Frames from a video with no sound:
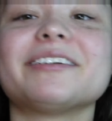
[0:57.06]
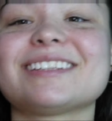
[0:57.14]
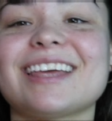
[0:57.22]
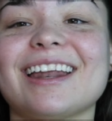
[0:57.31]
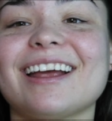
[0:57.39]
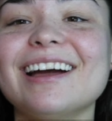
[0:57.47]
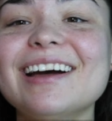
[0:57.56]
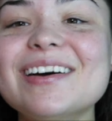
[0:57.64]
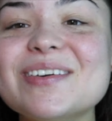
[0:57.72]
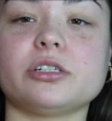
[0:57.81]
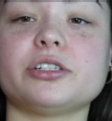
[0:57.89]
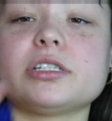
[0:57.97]
just kidding.
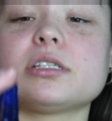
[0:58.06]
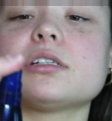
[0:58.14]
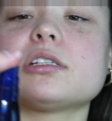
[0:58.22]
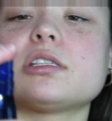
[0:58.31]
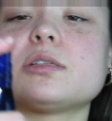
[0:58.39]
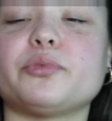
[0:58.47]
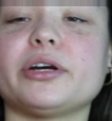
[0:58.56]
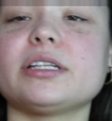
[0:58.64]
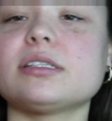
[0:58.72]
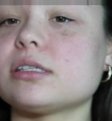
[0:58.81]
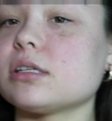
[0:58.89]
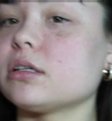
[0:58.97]
You're just gonna
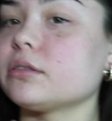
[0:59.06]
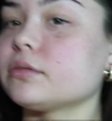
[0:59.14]
spritz.